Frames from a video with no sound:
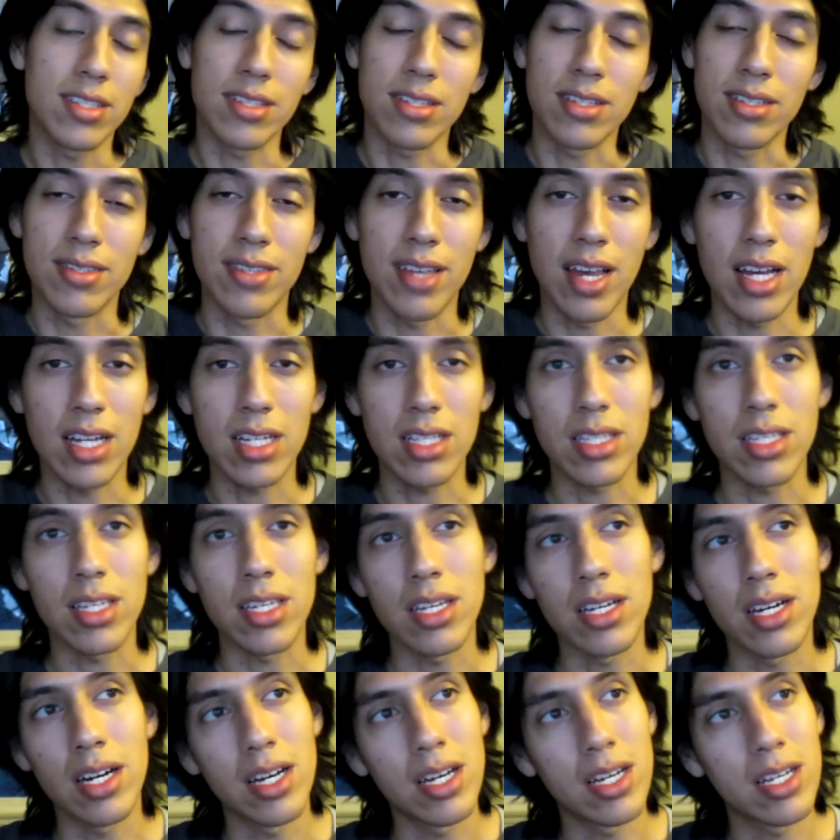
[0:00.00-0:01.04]

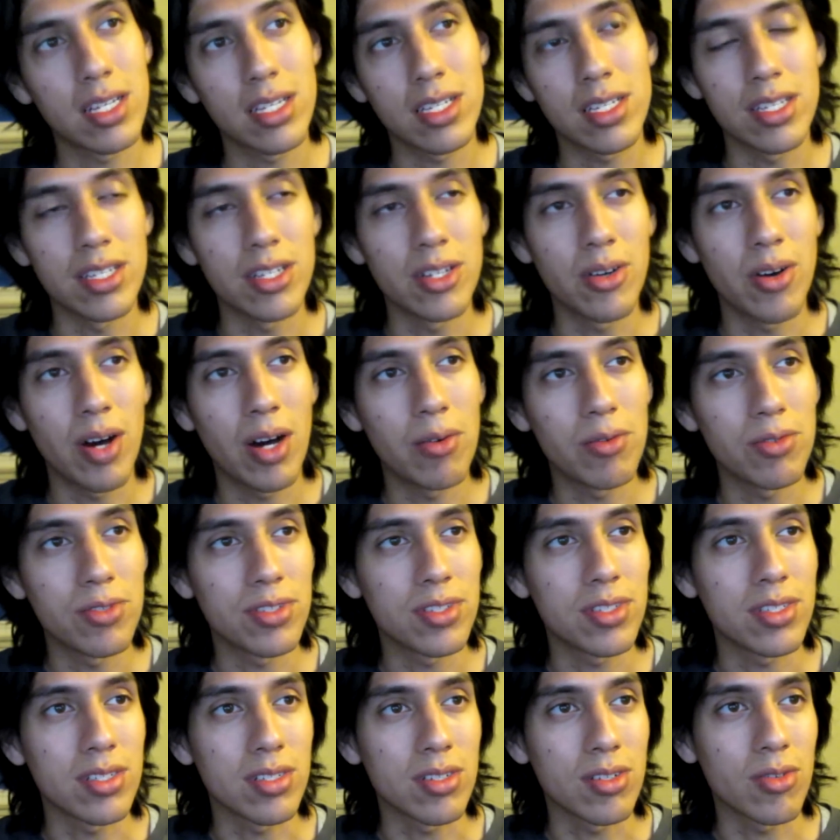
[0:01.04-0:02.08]
exactly I
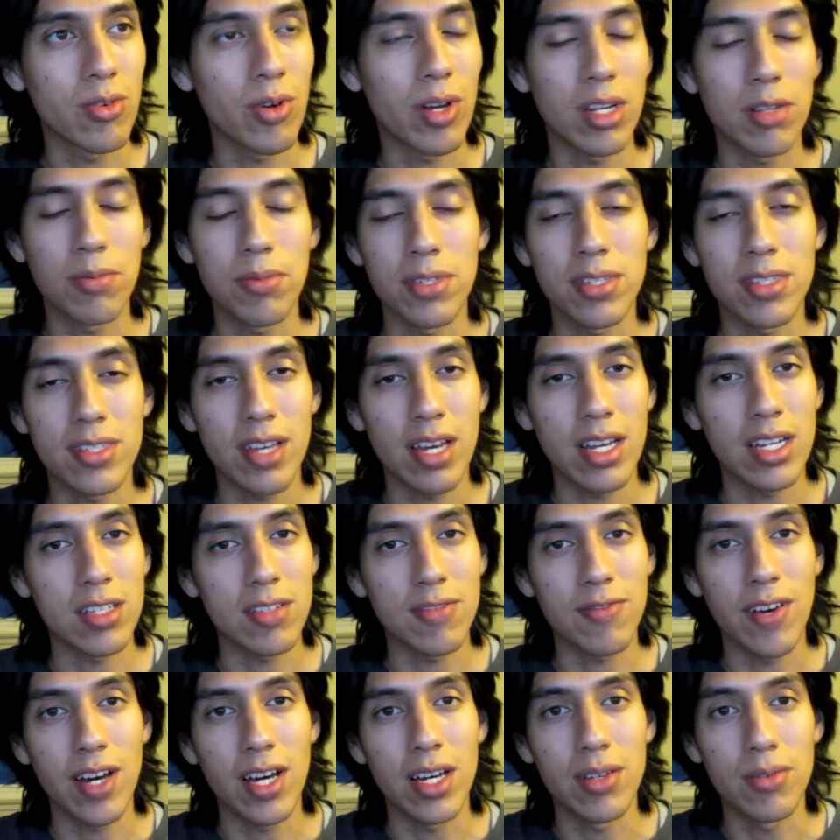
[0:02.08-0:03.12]
was incredibly
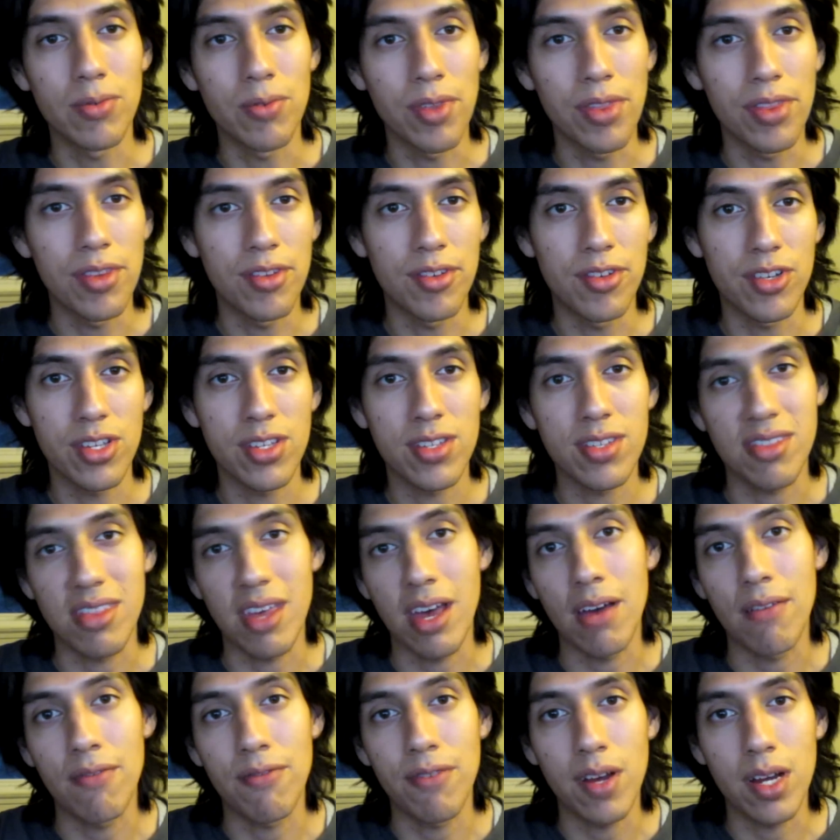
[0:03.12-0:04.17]
satisfied with just
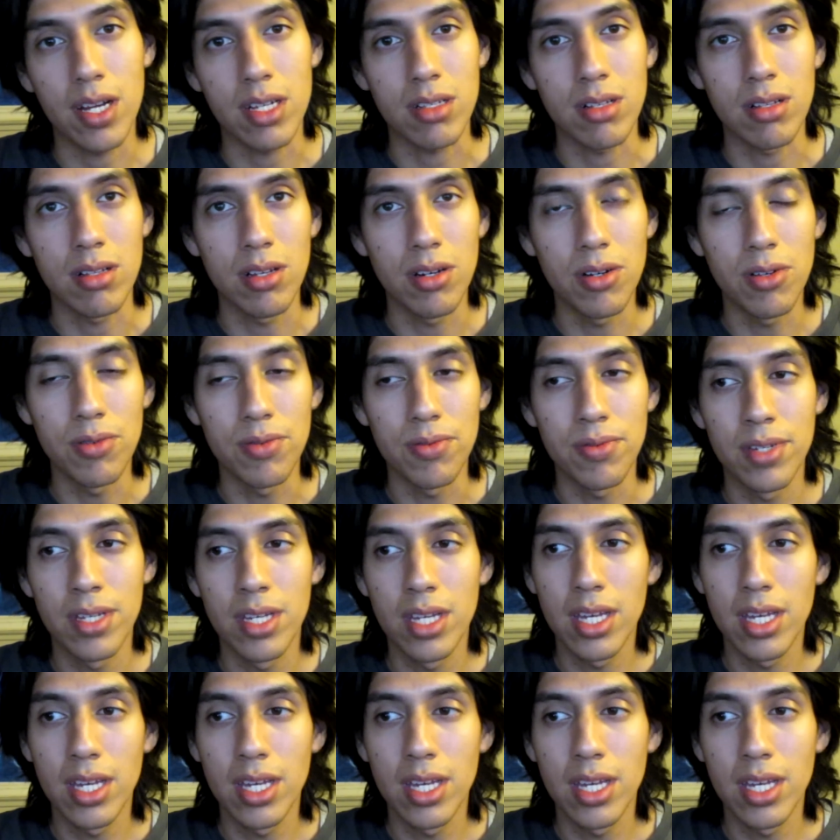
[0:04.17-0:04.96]
that fact alone.